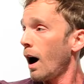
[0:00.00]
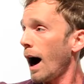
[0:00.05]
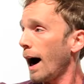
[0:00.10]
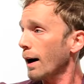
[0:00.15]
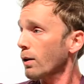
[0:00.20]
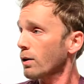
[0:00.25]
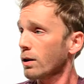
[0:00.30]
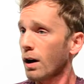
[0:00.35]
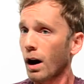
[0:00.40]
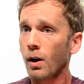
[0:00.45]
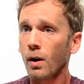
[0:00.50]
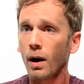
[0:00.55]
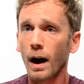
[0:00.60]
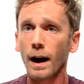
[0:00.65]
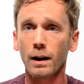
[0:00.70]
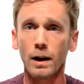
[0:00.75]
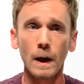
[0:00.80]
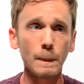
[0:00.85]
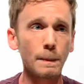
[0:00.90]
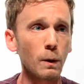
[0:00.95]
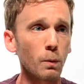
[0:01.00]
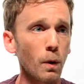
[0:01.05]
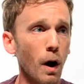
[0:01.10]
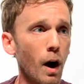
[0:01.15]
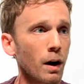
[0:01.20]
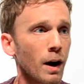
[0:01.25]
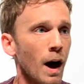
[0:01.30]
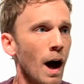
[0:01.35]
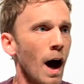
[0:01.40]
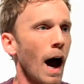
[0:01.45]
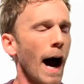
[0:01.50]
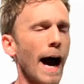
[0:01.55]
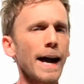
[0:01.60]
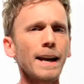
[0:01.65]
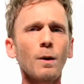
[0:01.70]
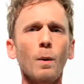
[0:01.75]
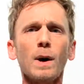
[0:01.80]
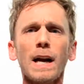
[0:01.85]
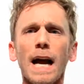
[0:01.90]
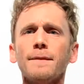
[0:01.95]
I don't know. I could be wrong.
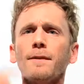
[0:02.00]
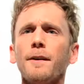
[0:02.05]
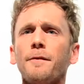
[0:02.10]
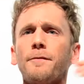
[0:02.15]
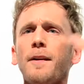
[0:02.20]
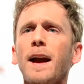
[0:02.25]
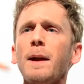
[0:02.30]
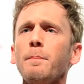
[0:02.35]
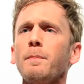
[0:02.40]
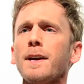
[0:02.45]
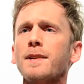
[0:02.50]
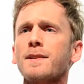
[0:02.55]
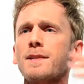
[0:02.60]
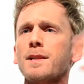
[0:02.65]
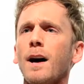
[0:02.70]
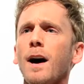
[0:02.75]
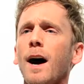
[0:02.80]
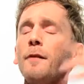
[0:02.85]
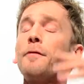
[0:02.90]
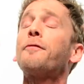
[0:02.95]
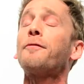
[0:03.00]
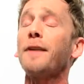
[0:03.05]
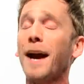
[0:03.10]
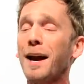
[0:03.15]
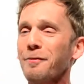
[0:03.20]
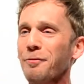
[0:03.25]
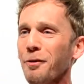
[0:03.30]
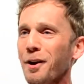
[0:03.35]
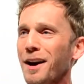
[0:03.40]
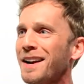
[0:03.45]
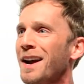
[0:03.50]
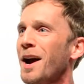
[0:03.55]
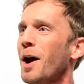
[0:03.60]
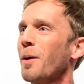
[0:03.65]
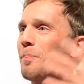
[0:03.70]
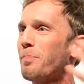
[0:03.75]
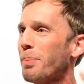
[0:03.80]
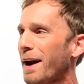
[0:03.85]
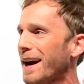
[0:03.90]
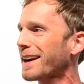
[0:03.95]
Anyone have a famous uh,
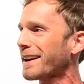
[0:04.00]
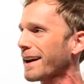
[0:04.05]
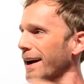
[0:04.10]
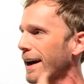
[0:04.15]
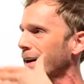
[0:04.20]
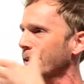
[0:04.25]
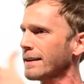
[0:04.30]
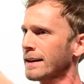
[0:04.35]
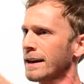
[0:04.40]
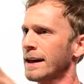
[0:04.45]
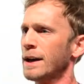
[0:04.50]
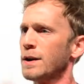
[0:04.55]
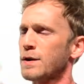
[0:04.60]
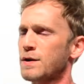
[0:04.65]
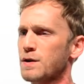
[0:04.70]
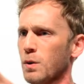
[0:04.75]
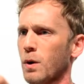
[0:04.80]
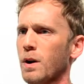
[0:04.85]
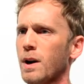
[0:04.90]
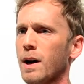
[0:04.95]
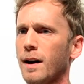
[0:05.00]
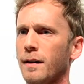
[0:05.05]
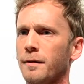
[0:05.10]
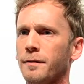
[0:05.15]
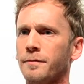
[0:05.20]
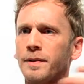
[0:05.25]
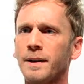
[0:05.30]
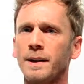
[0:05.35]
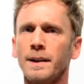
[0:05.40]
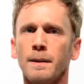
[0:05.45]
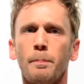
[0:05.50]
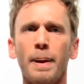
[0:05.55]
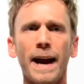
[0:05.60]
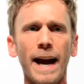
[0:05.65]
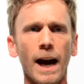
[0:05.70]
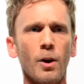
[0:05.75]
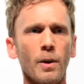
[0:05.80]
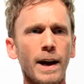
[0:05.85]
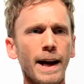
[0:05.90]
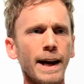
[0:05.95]
favorite bacon sort of
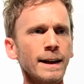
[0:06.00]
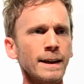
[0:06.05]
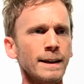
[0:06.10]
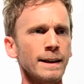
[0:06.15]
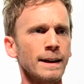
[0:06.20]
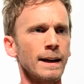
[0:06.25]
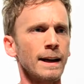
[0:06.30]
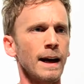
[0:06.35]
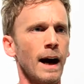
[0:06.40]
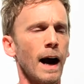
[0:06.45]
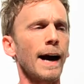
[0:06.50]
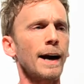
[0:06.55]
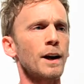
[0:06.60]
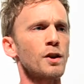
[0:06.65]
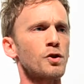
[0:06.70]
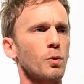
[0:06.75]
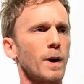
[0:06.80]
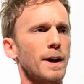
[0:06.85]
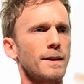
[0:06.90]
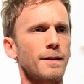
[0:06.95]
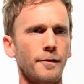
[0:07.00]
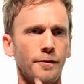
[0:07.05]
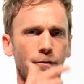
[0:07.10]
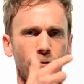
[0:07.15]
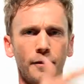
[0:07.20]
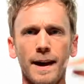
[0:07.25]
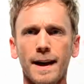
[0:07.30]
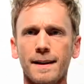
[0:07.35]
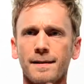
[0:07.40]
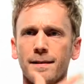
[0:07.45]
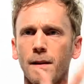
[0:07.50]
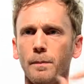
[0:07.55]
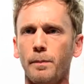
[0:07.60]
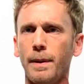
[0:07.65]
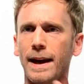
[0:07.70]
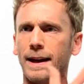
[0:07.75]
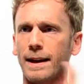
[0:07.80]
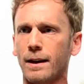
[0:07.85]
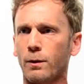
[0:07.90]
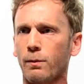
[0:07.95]
pairing? I enjoy the figs and the
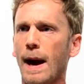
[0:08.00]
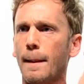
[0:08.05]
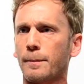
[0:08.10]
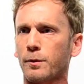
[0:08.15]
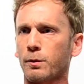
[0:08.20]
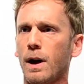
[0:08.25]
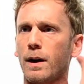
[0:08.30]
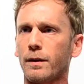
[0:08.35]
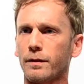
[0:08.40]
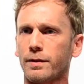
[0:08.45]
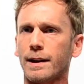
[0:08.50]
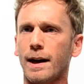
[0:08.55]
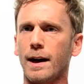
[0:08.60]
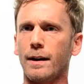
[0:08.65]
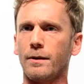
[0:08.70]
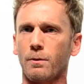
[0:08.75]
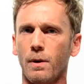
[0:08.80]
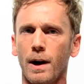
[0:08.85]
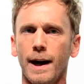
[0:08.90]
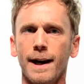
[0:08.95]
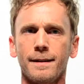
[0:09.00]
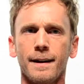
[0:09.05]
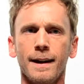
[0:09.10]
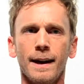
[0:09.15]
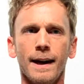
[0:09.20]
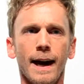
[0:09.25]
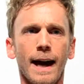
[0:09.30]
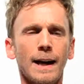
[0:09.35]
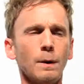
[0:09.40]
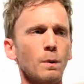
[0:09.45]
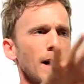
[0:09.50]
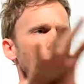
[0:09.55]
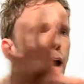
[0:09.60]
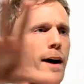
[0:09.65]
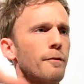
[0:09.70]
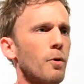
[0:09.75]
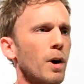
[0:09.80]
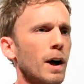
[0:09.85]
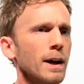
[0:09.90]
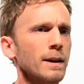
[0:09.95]
bacon wrapped around together, right? Anyone
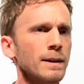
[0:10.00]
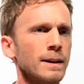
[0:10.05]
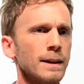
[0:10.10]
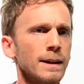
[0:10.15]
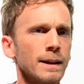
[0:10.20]
have one?